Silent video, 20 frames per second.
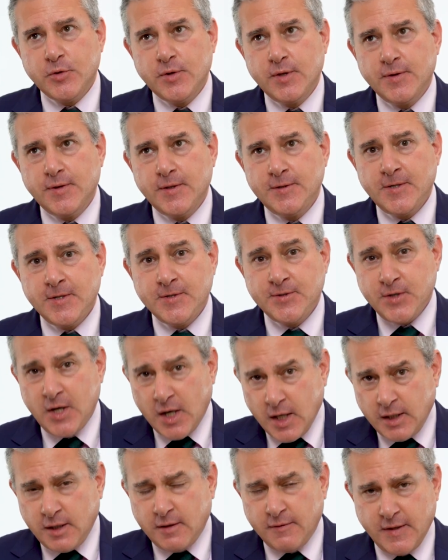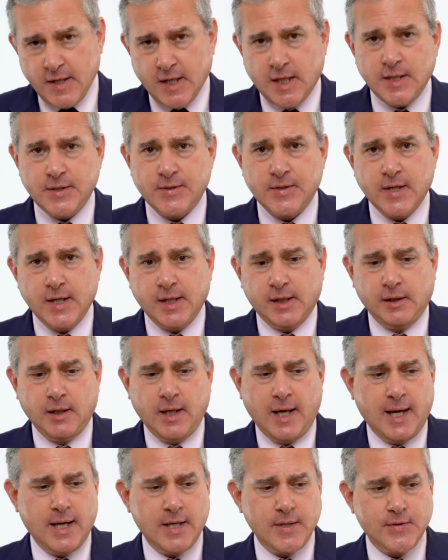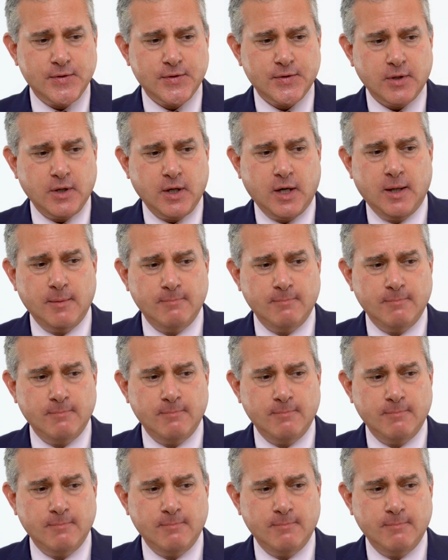the design of the ICL has,